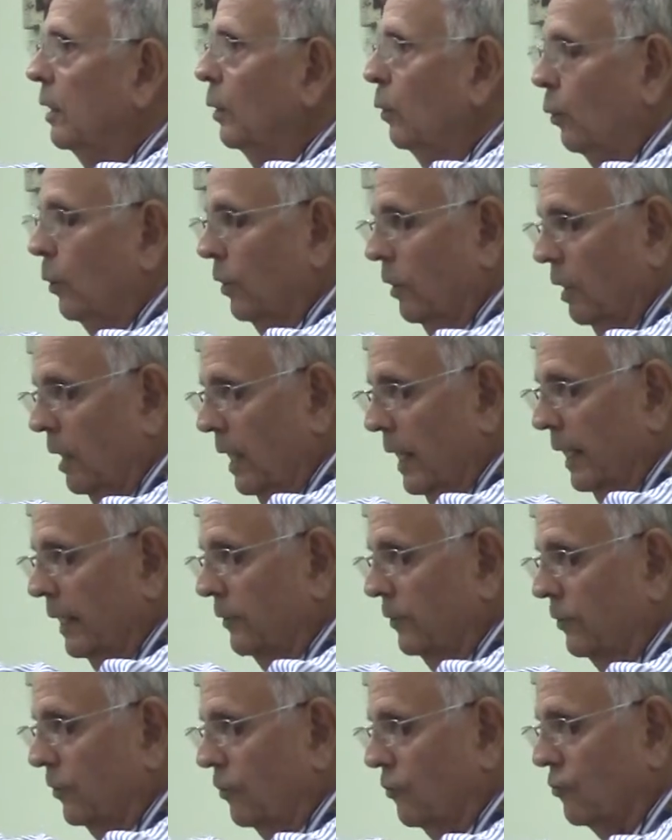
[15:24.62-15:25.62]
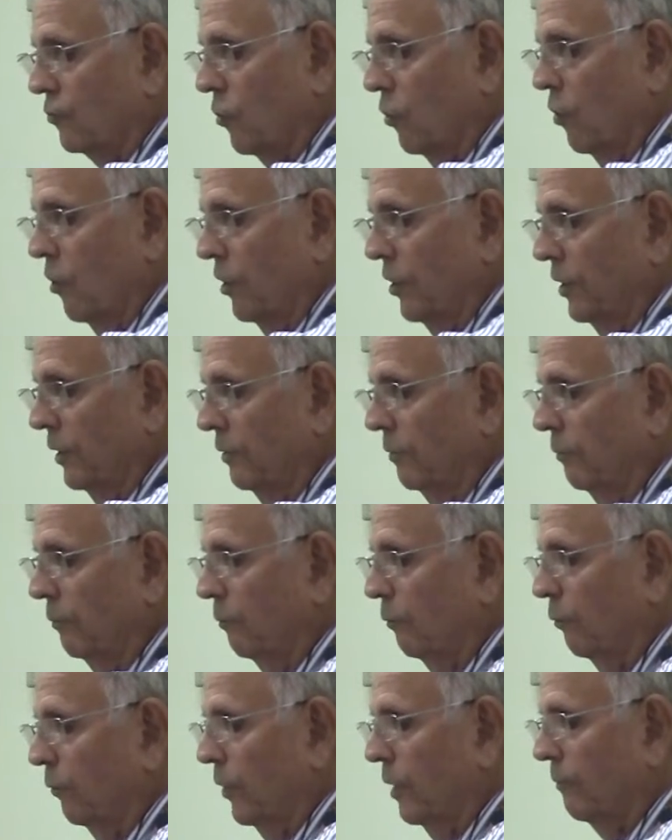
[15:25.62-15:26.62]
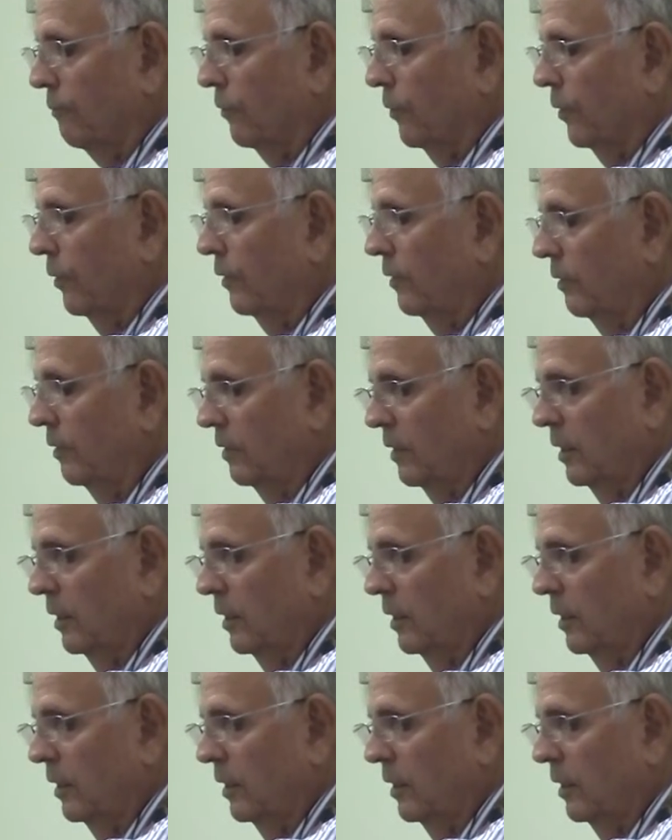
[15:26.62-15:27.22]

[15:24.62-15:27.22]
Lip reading: we're like the Jordan River